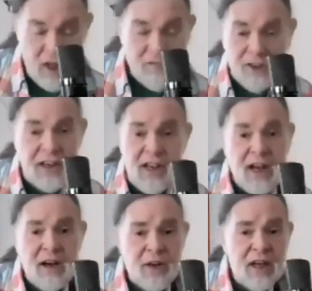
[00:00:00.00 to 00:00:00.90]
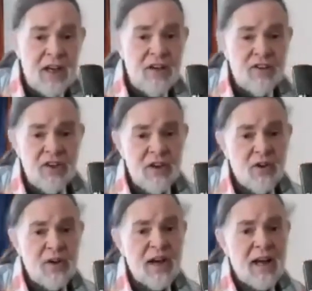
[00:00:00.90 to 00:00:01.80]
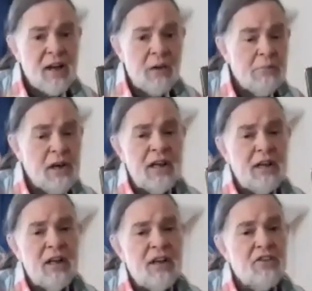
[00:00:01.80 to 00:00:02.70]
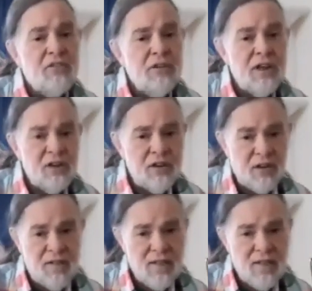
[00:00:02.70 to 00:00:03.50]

Funny how it is, you know now, the money isn't real.